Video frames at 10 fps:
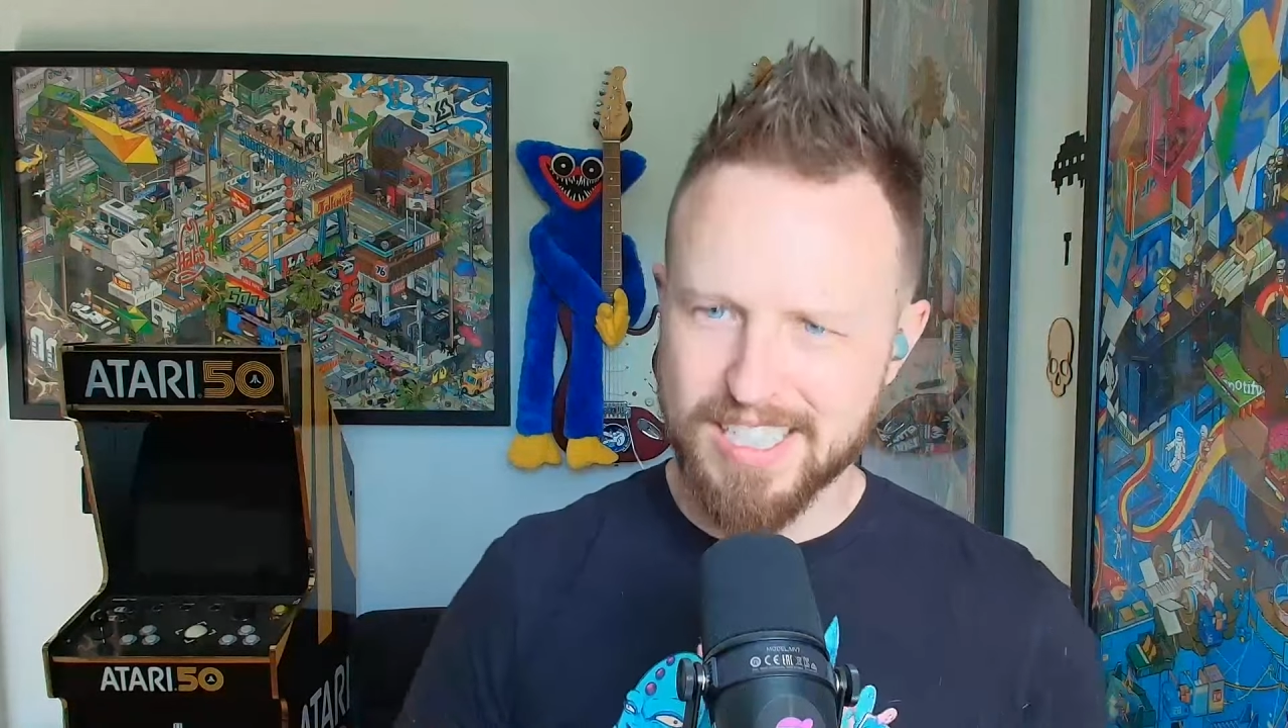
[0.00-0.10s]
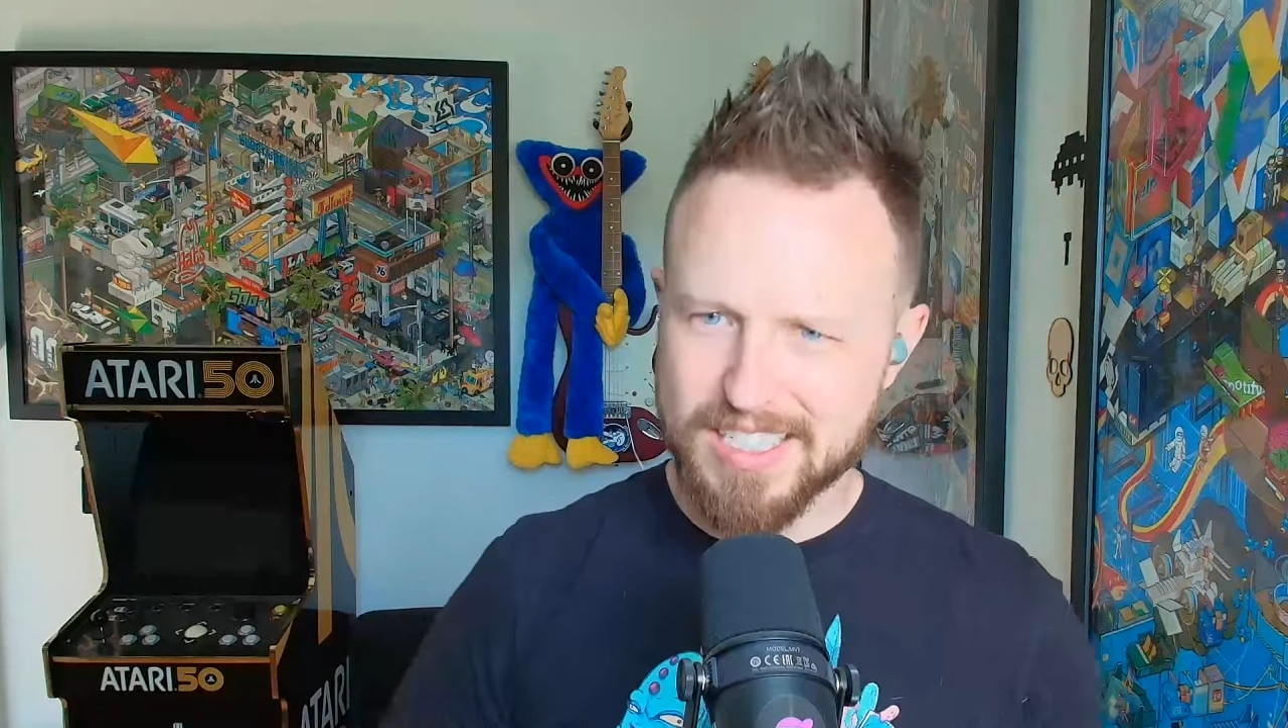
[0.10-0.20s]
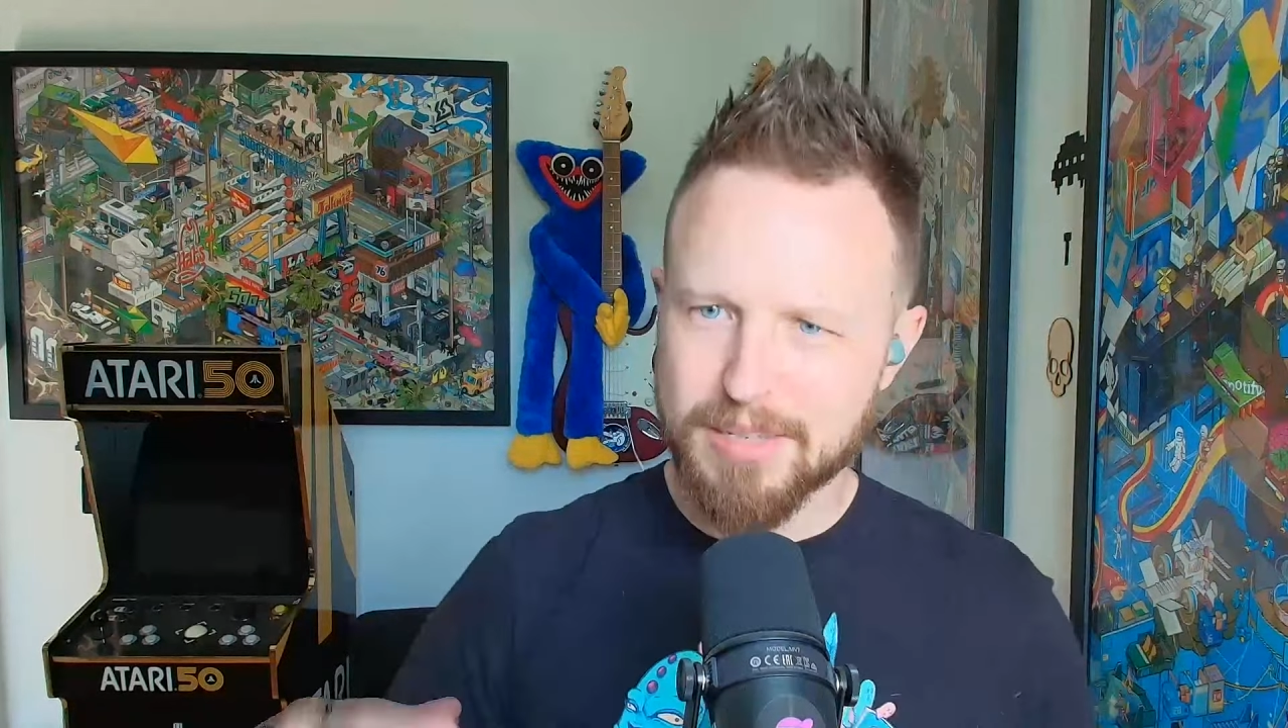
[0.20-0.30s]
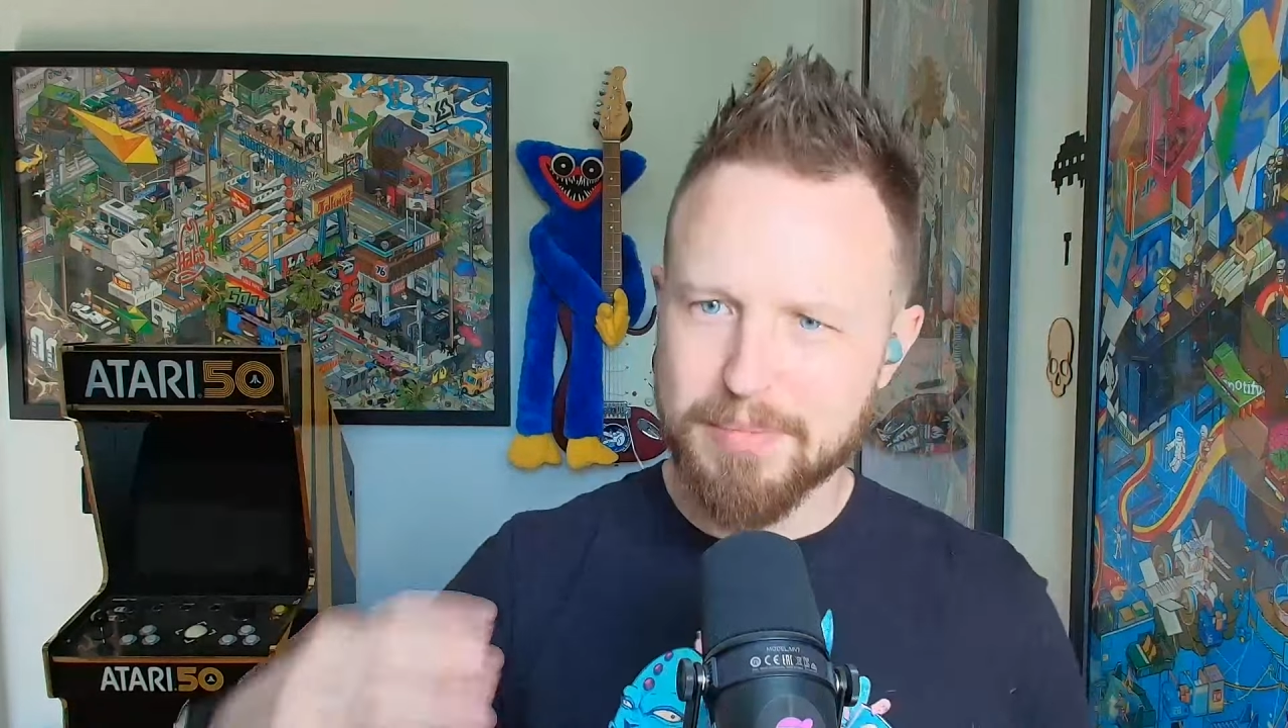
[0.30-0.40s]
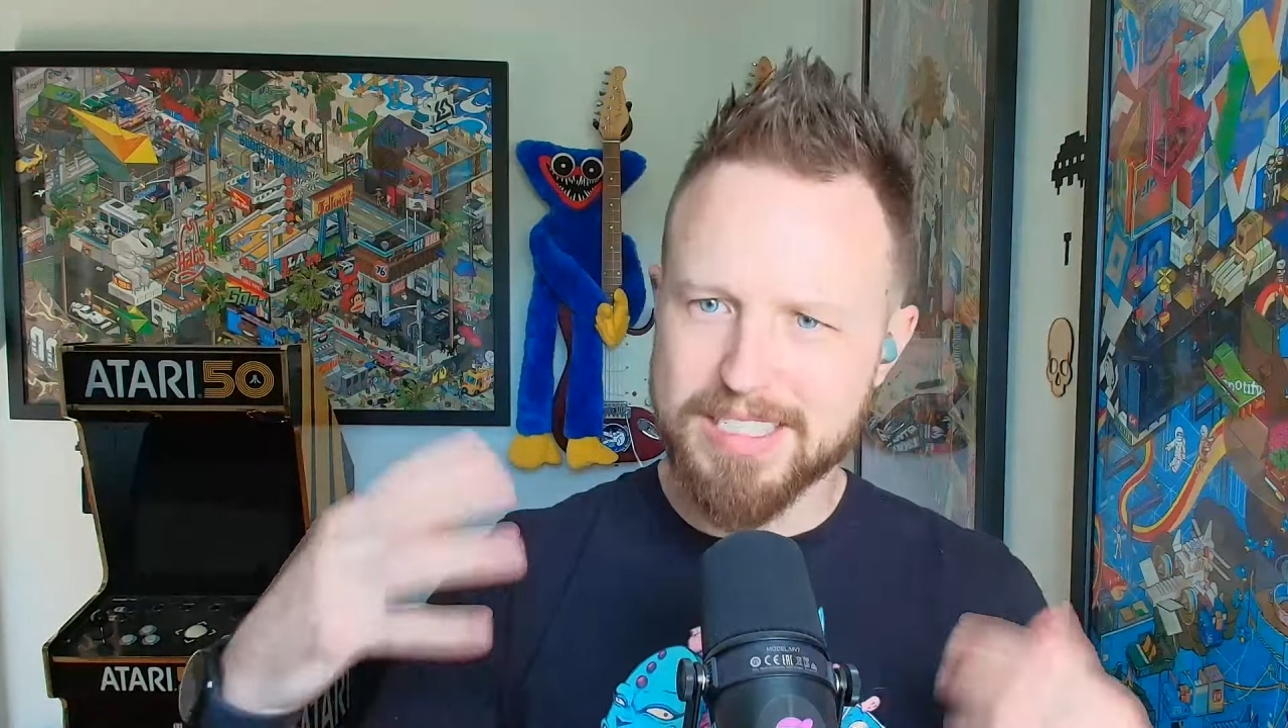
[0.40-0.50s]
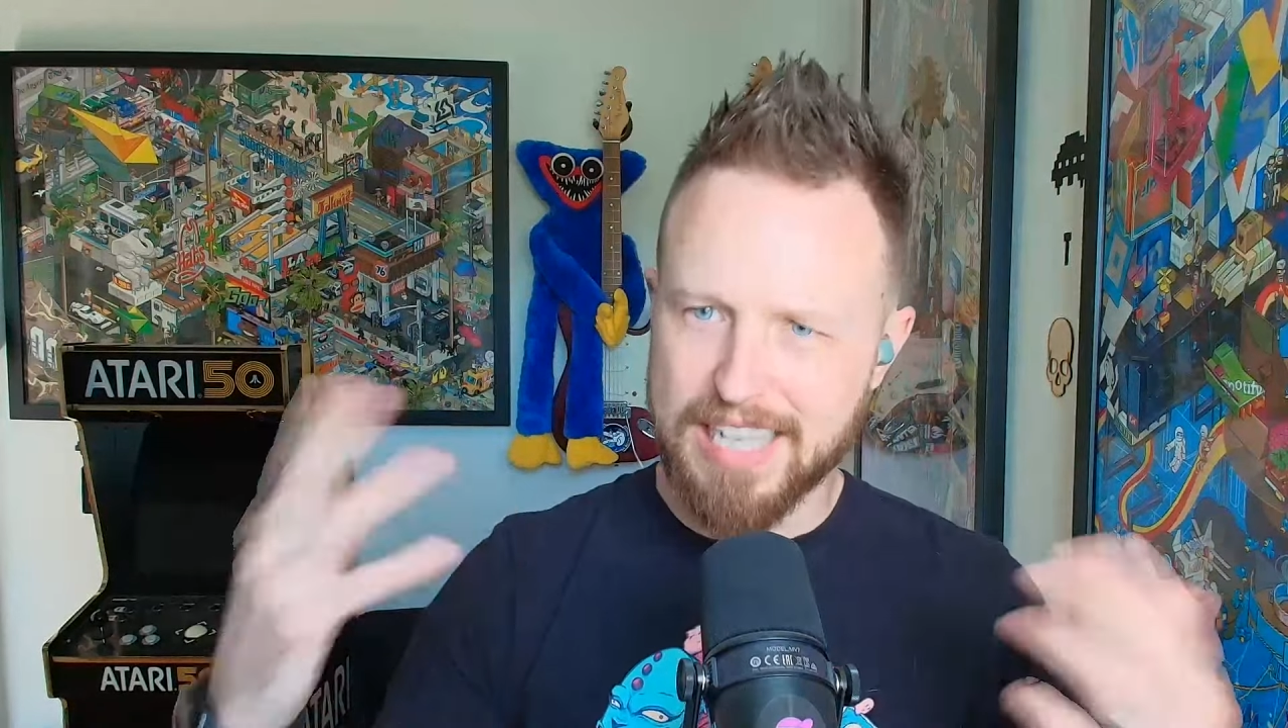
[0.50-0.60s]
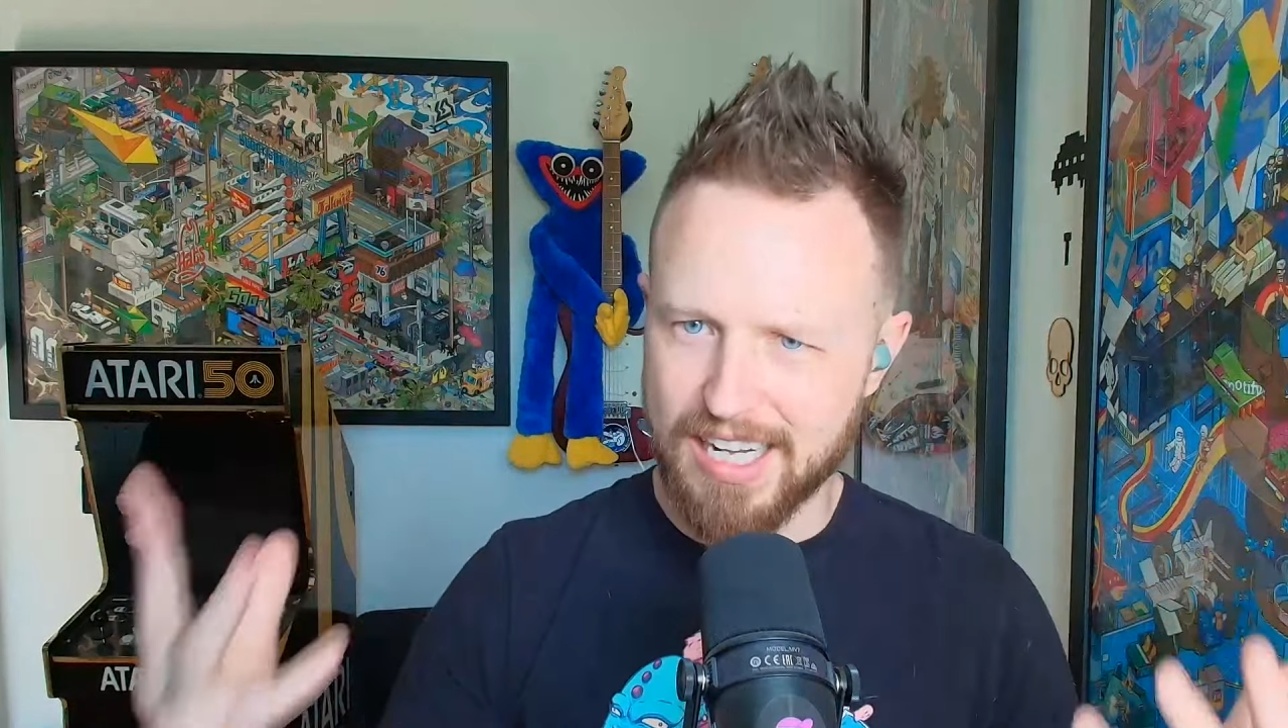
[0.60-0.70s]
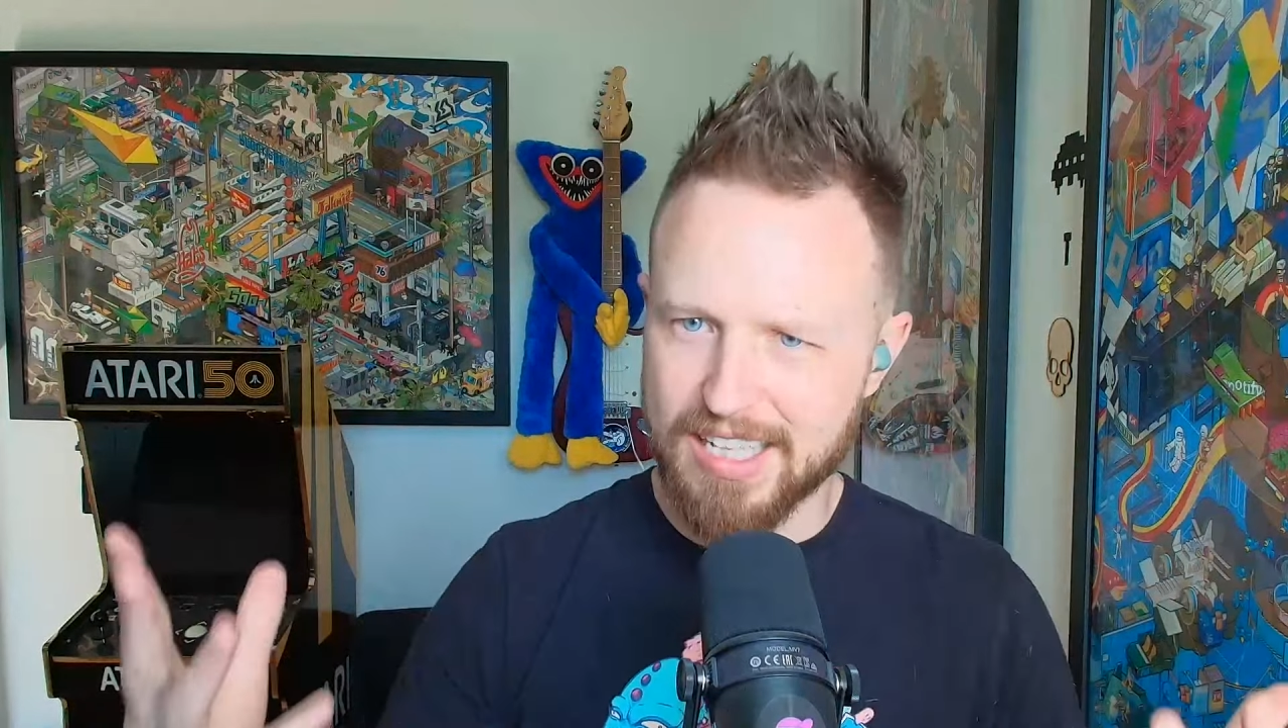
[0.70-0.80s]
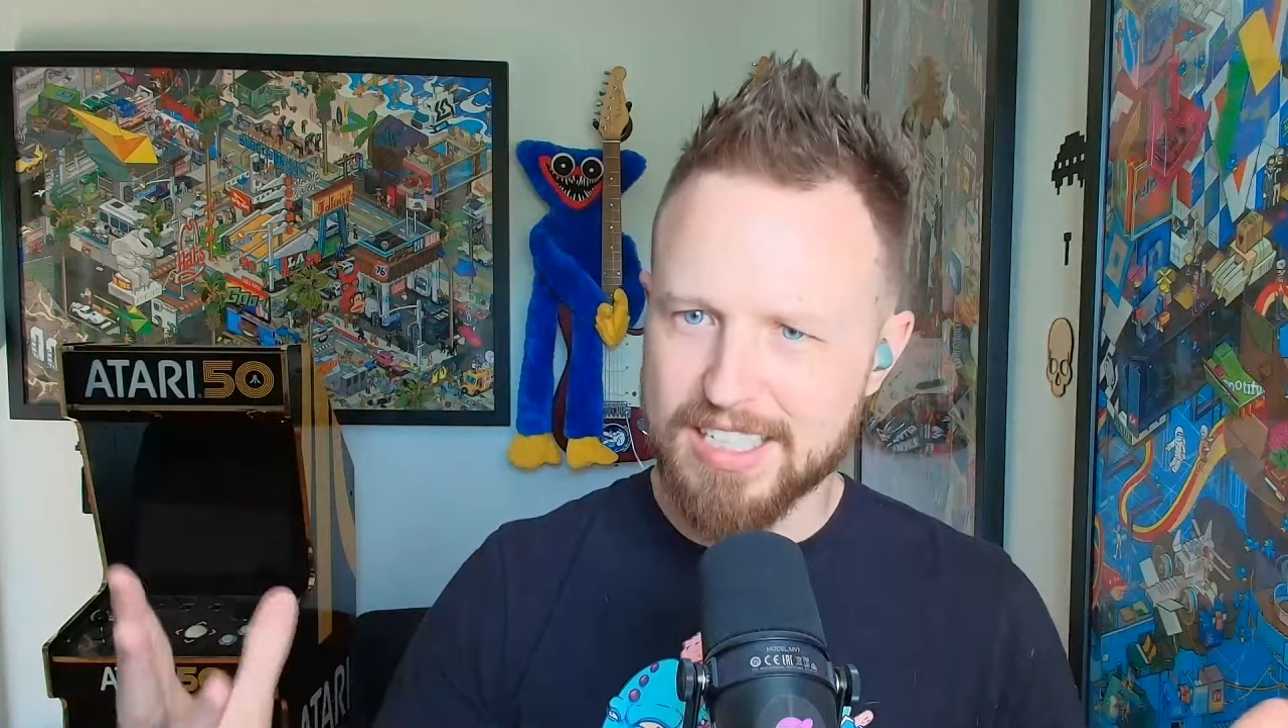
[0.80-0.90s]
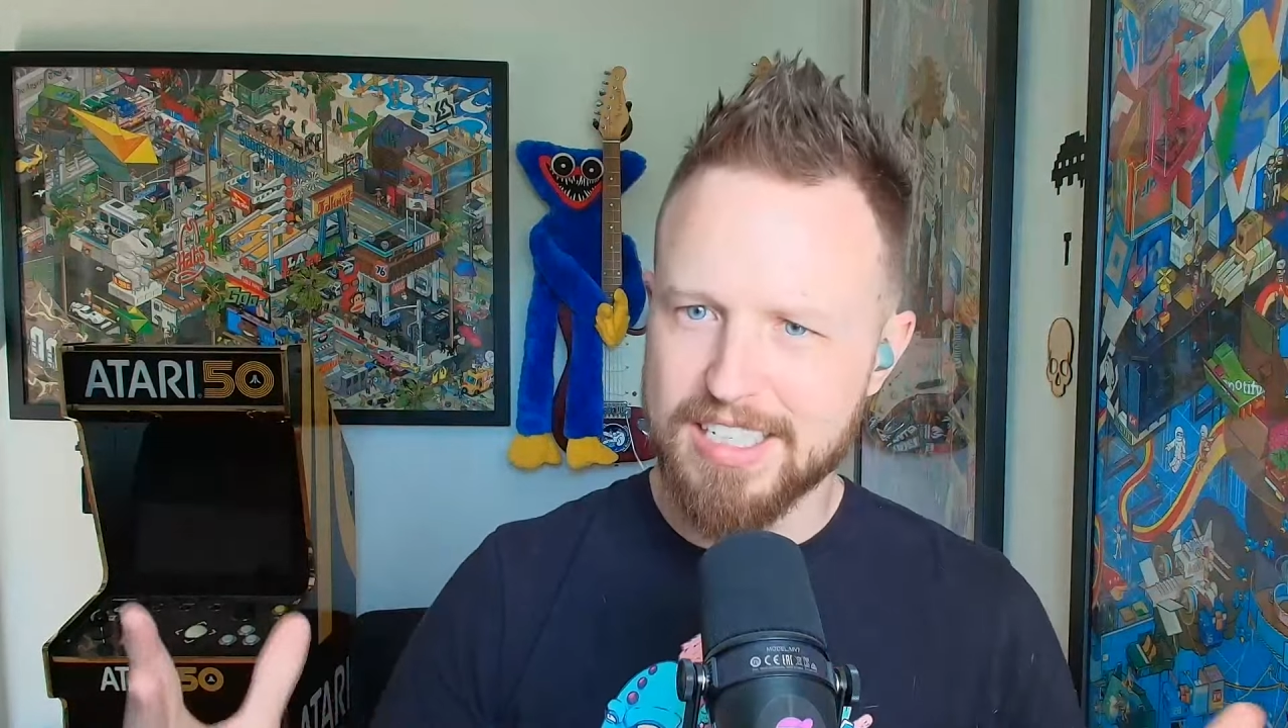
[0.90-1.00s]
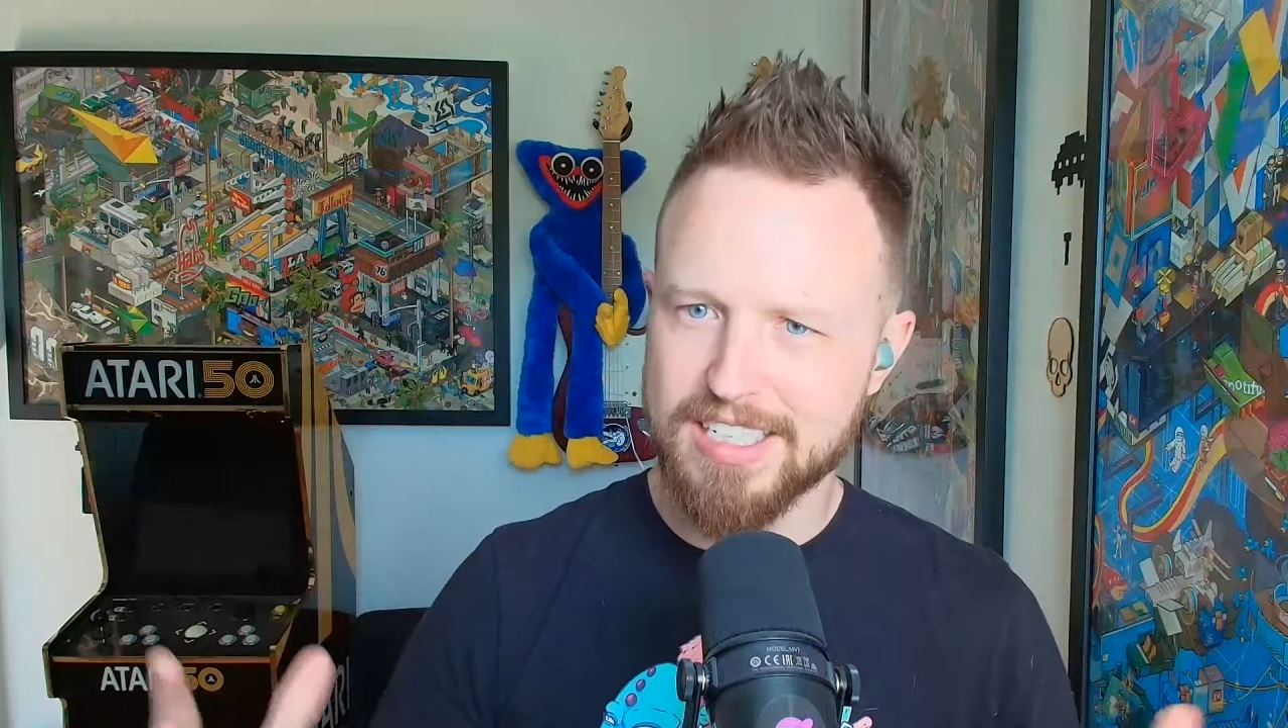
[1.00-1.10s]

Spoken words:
mentality